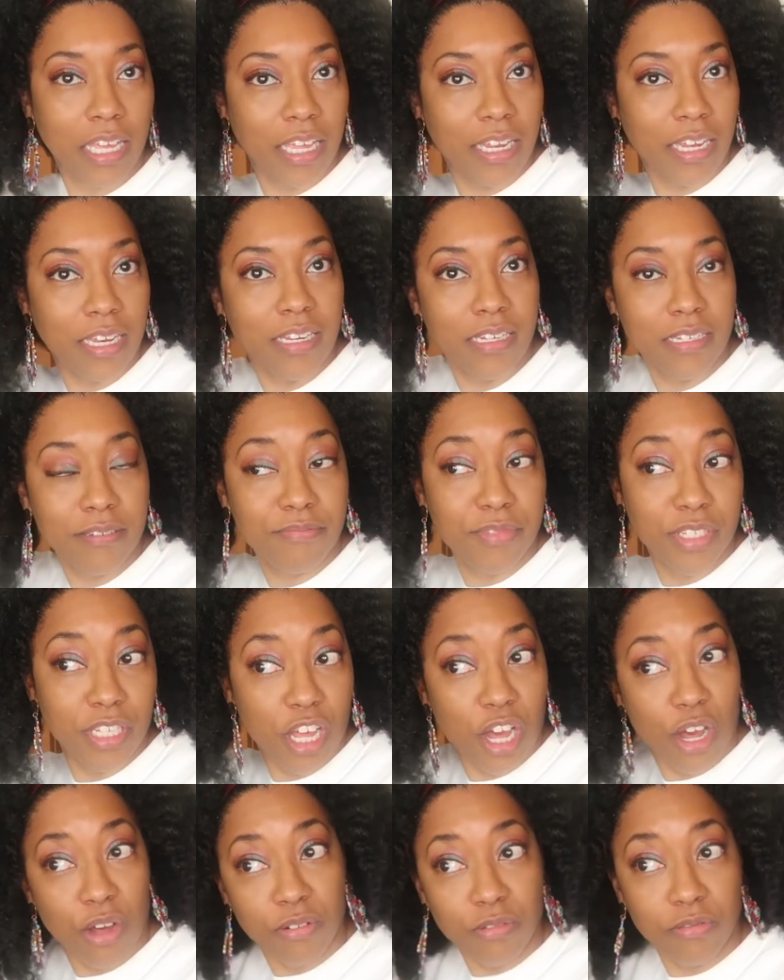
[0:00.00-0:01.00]
can
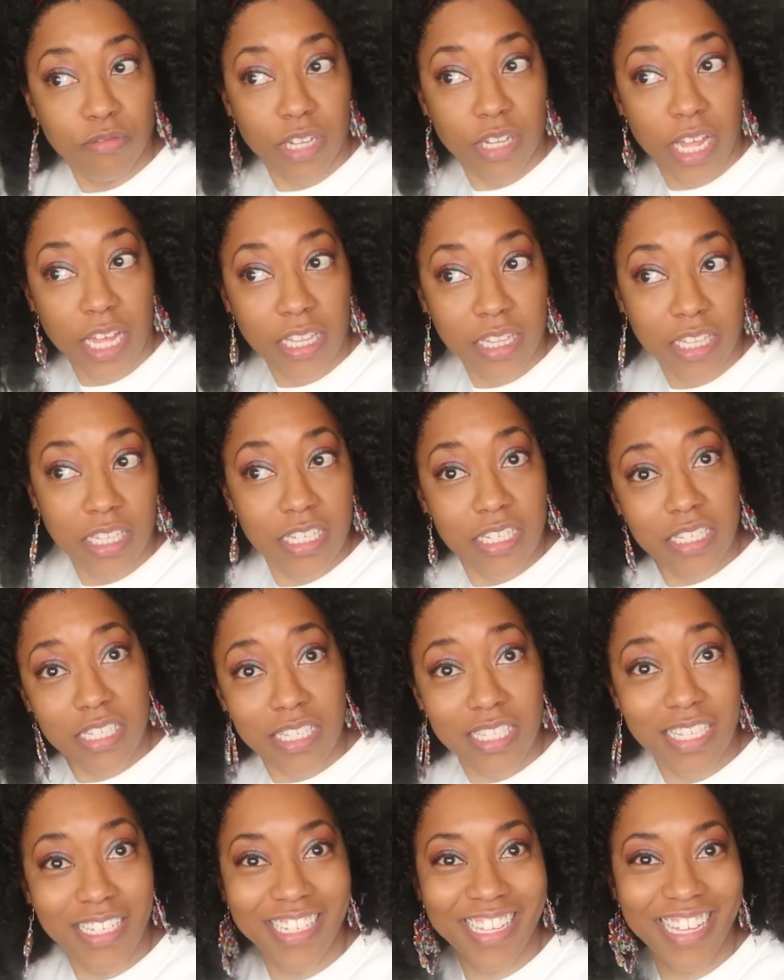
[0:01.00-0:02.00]
go like
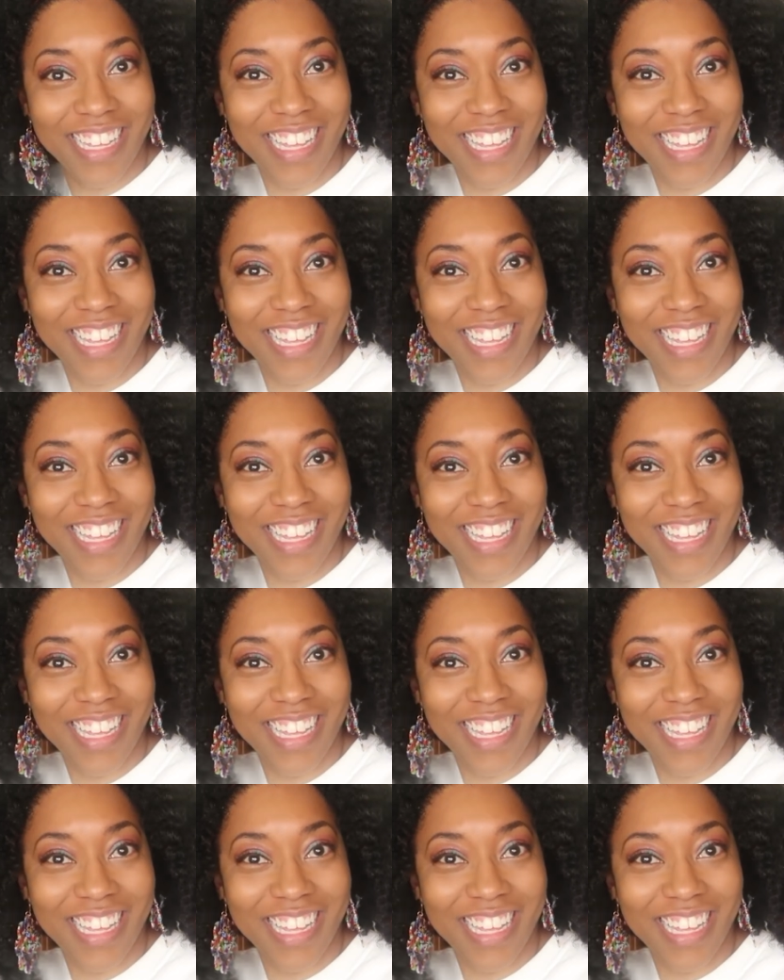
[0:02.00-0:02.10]
this.